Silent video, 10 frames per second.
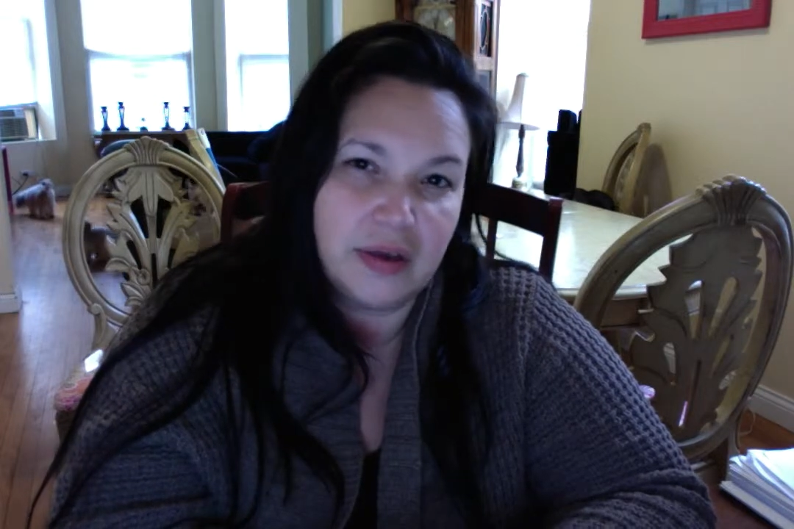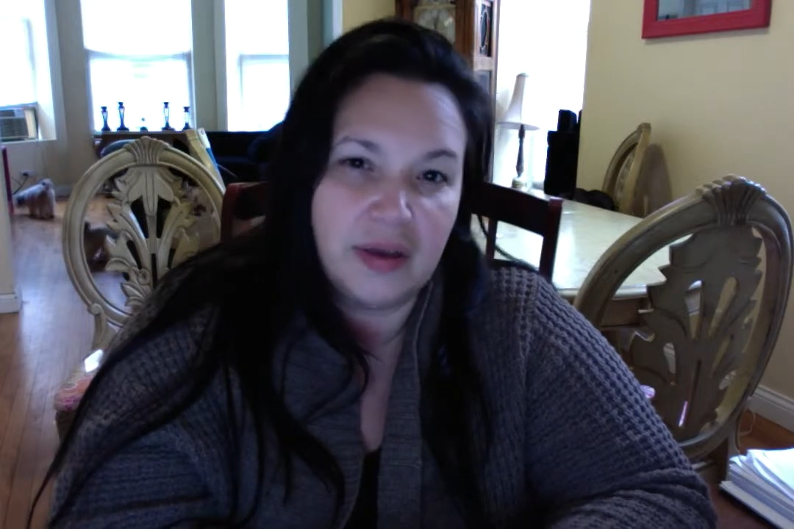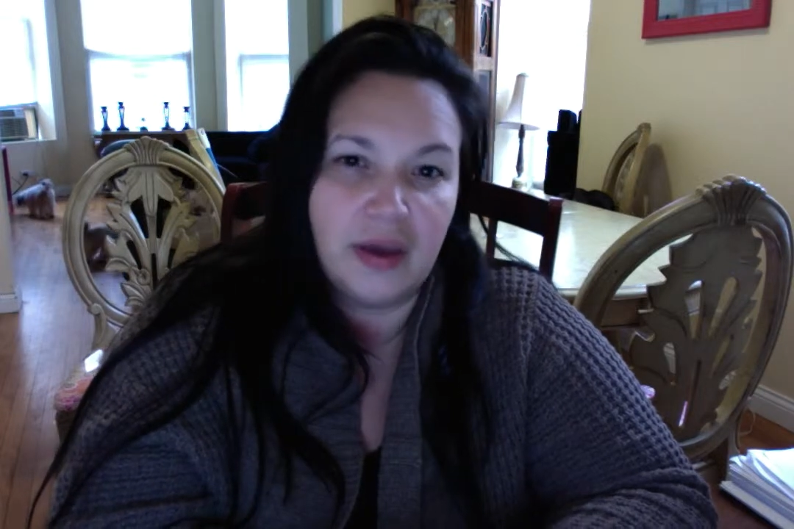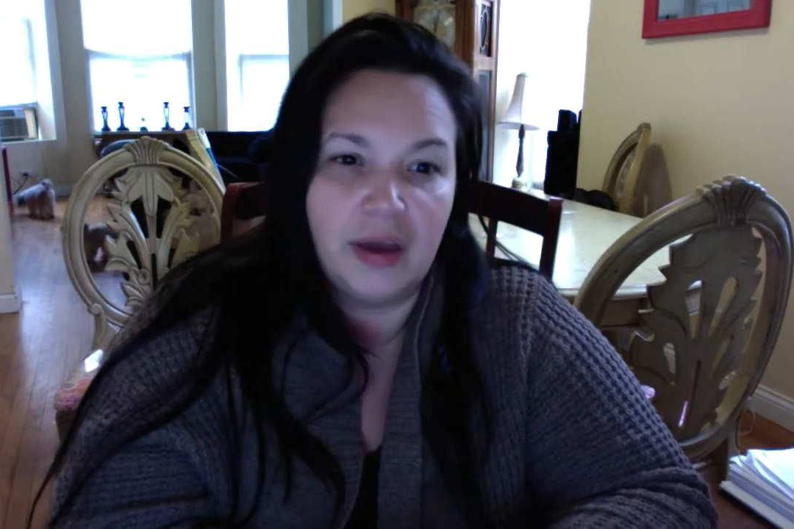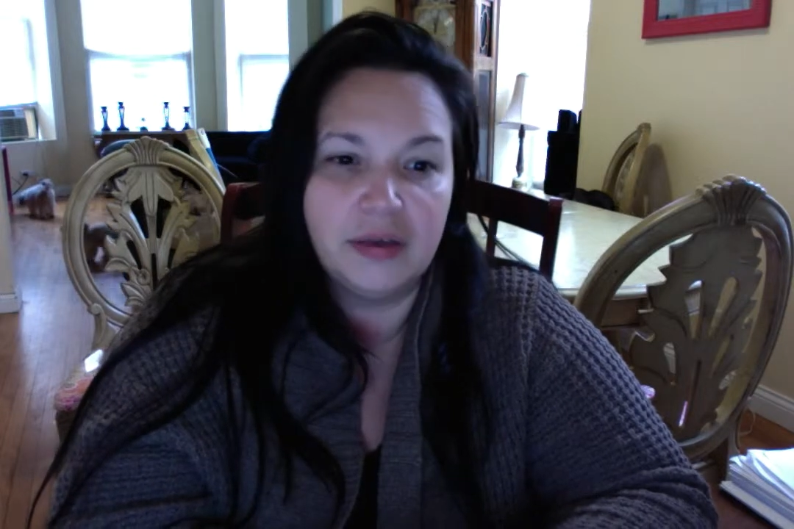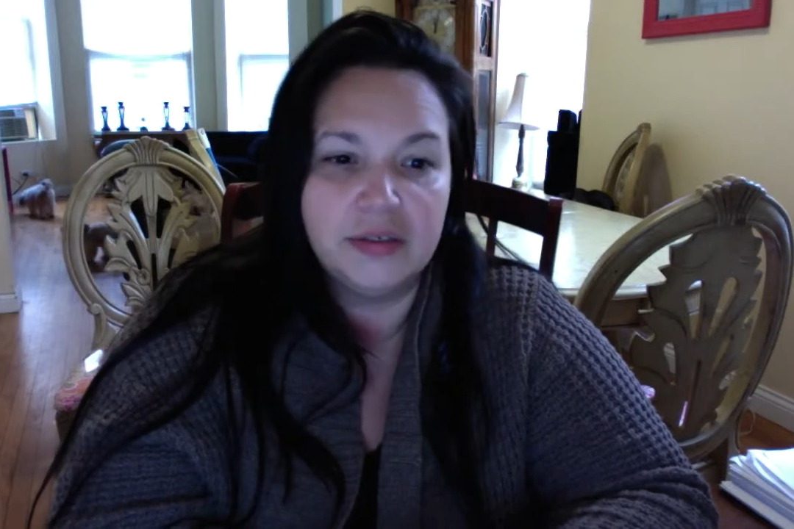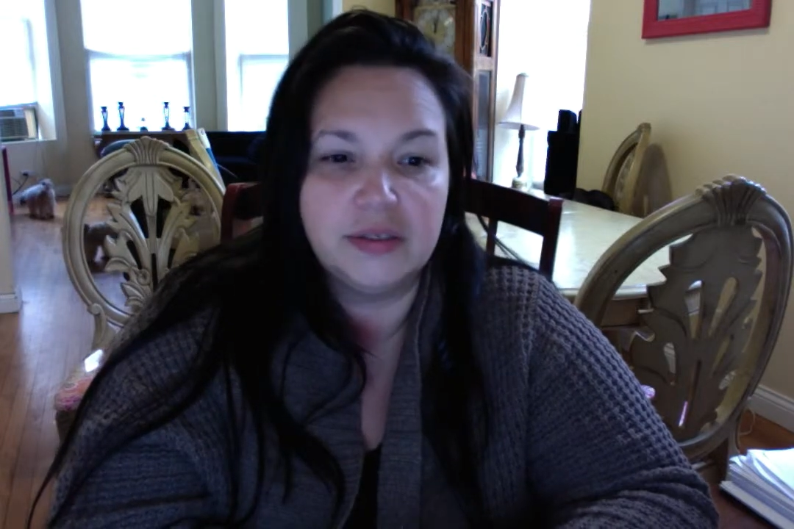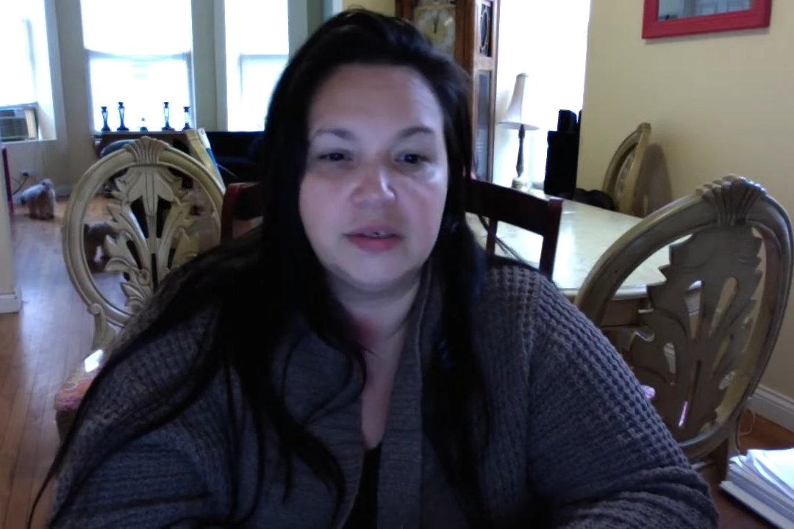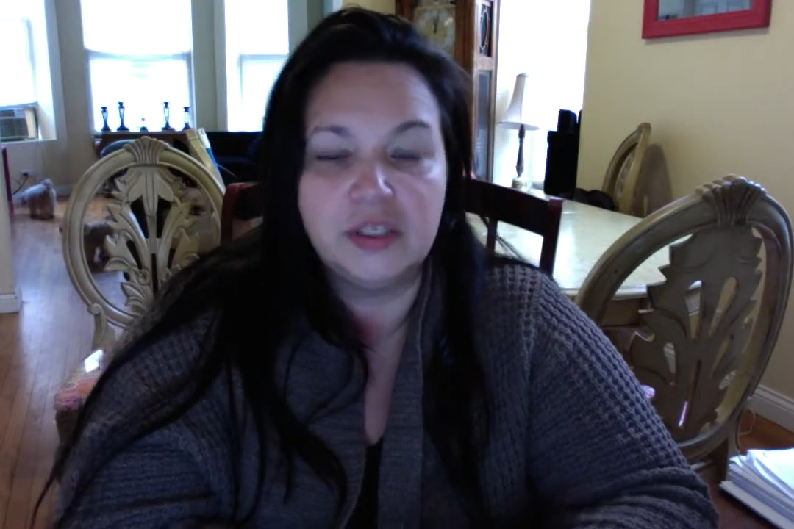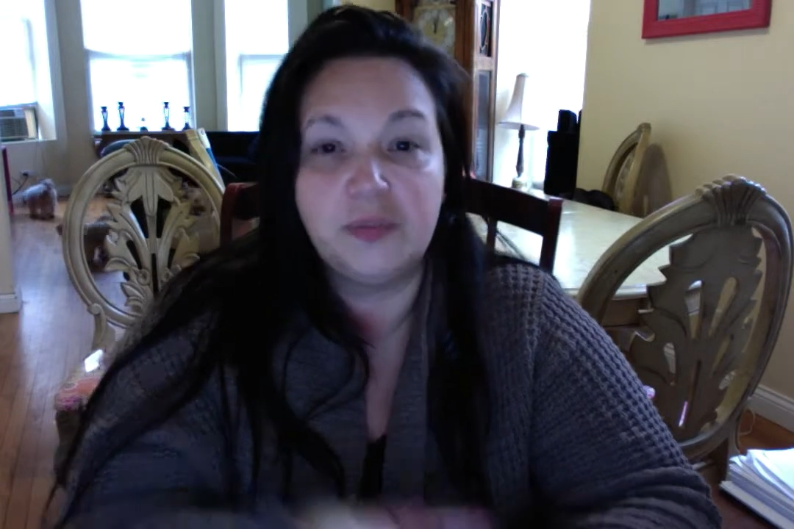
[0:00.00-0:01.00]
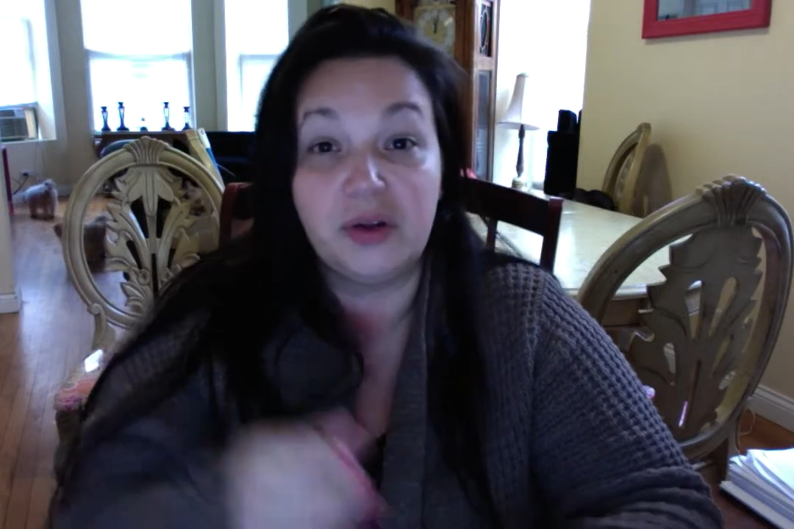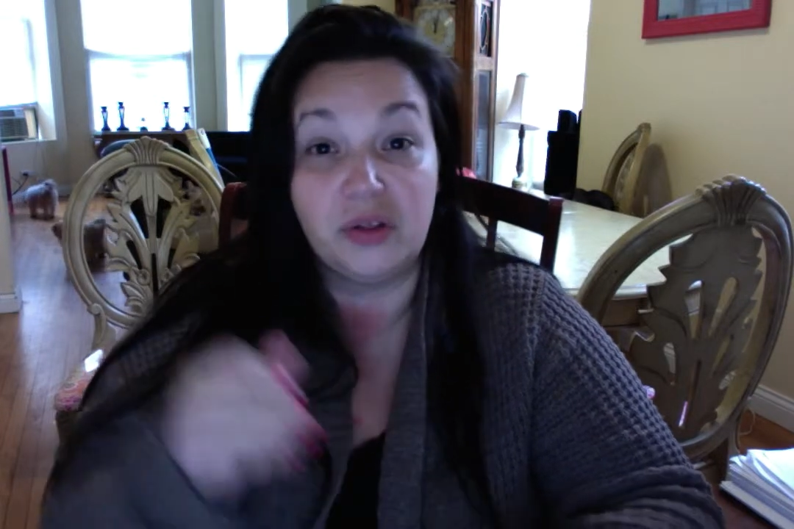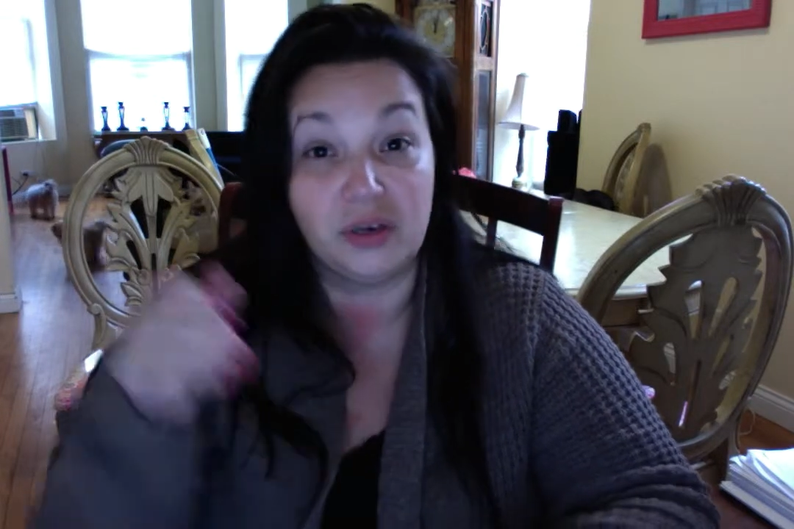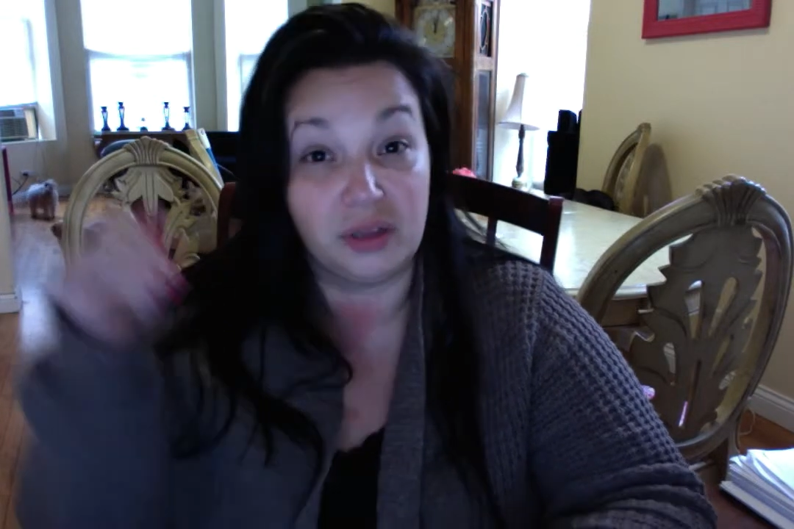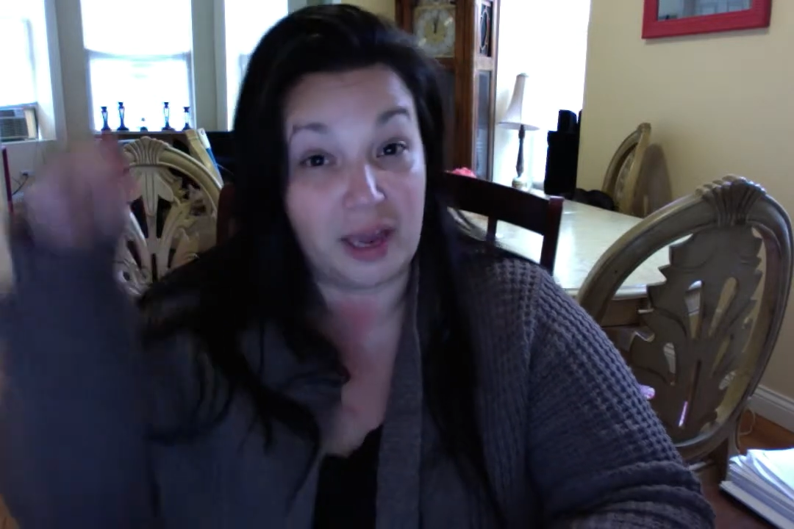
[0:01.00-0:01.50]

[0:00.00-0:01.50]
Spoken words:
and it's better than a